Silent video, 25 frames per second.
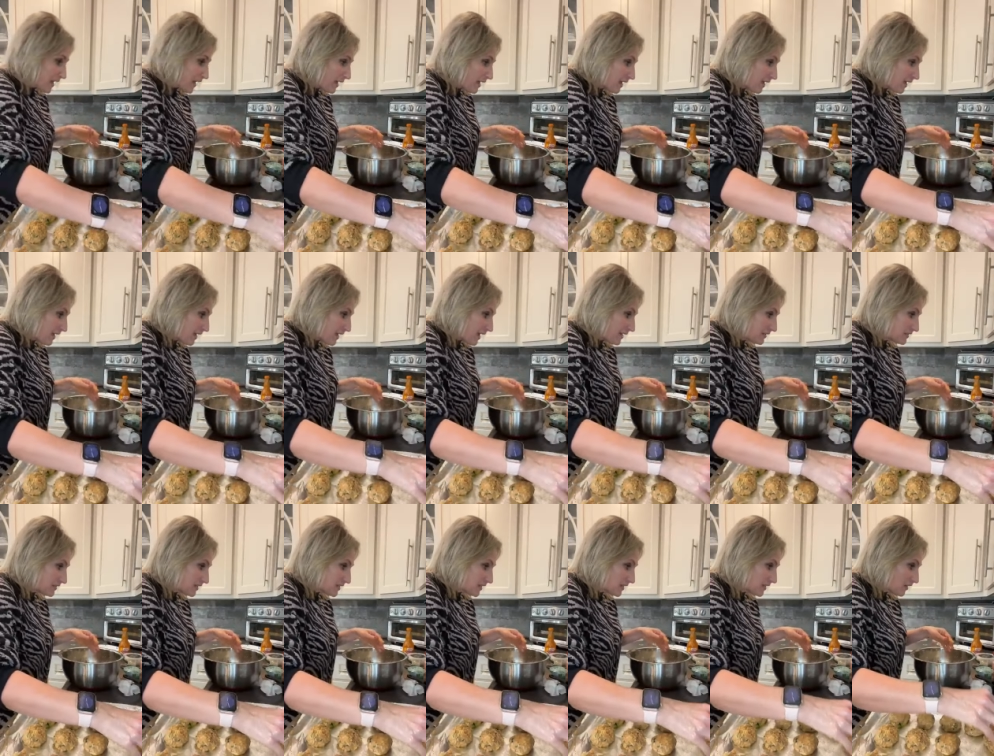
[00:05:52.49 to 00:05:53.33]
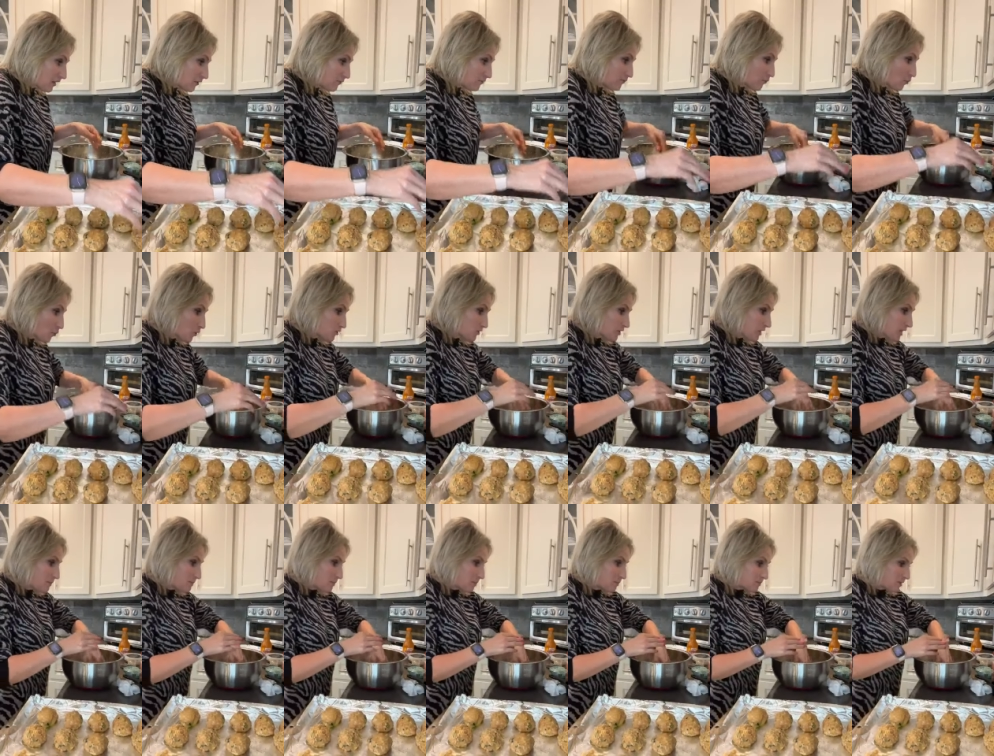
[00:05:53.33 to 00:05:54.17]
I did a
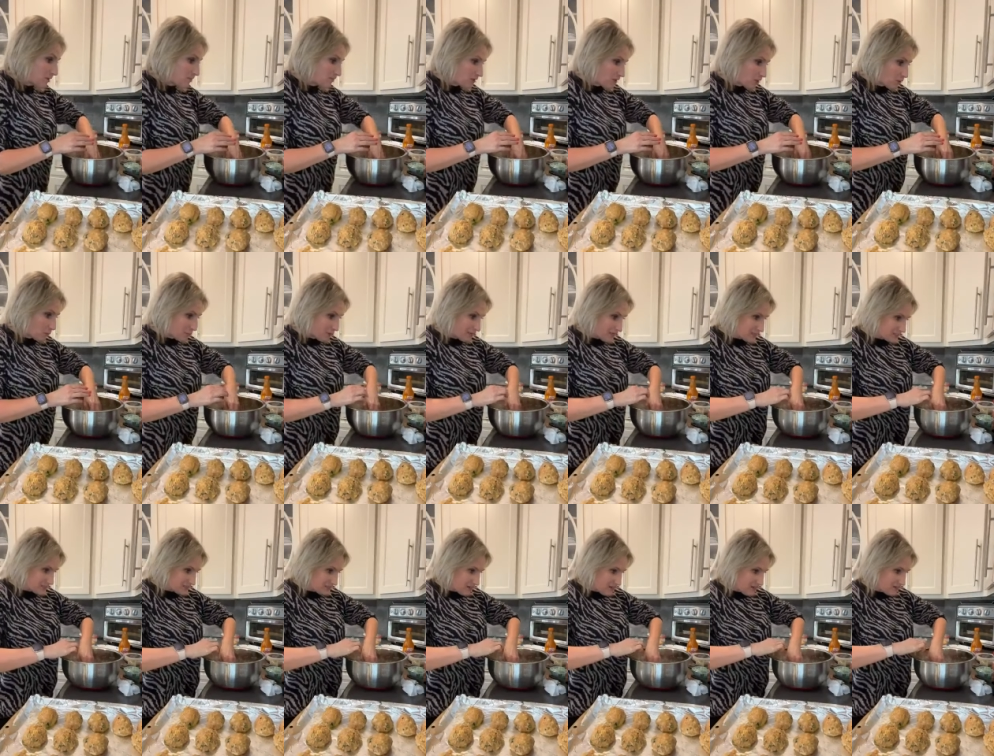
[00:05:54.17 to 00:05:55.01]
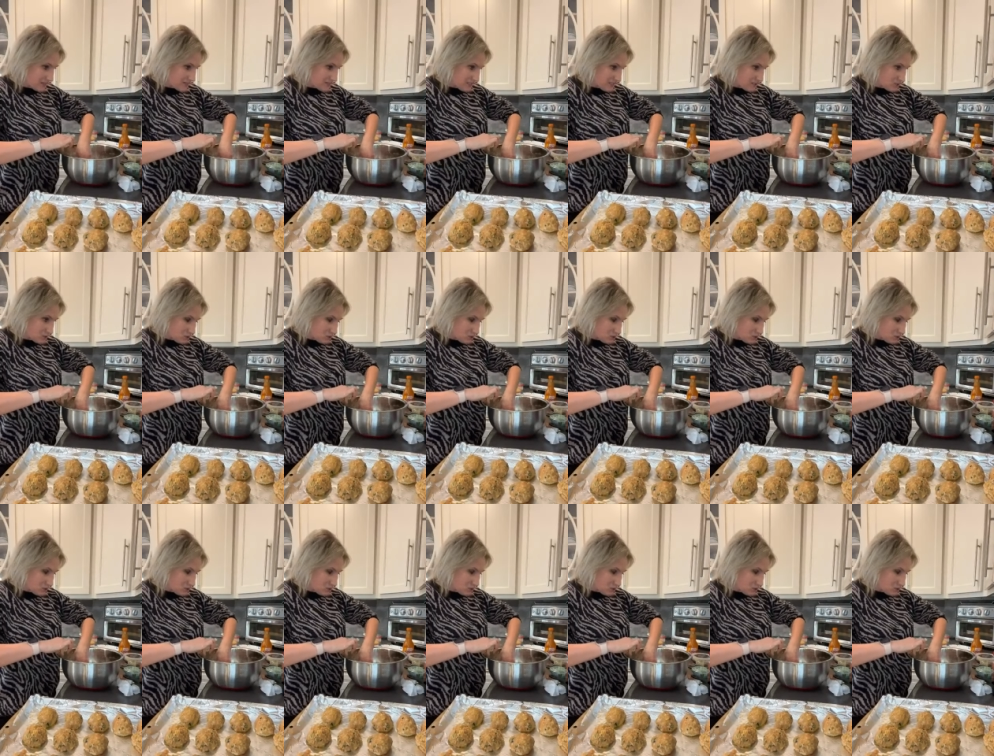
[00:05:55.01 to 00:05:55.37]
4th cup of buffalo wing sauce